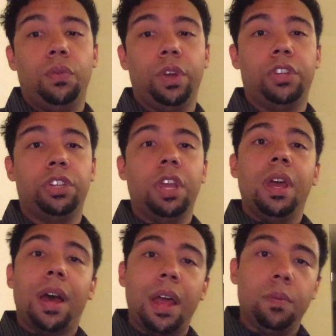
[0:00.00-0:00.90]
which
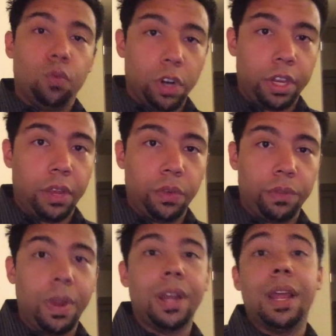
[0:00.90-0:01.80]
I'm working
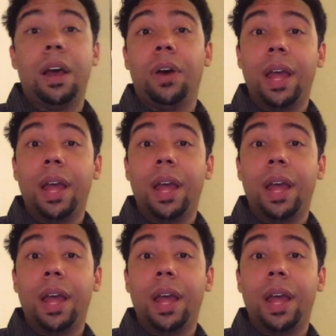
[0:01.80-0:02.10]
with right now.